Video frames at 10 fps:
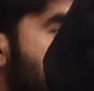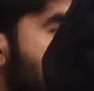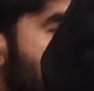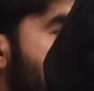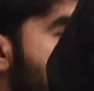
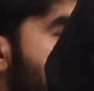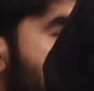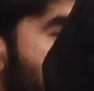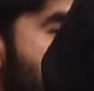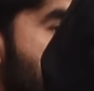
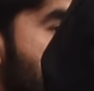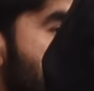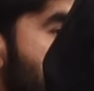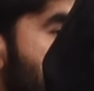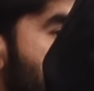
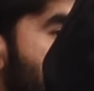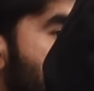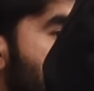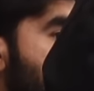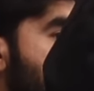
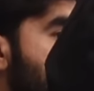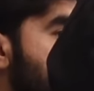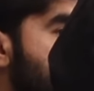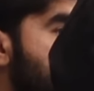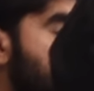
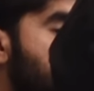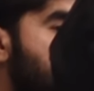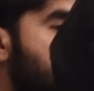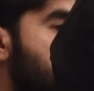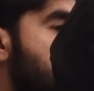
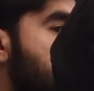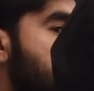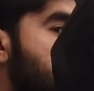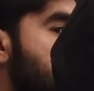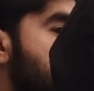
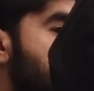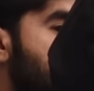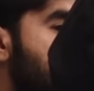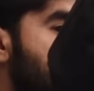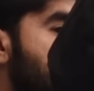
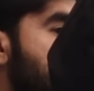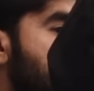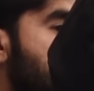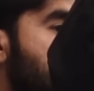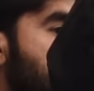
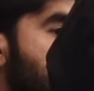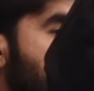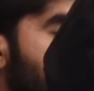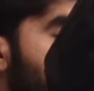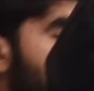
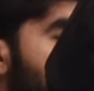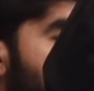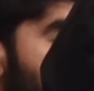(not speaking)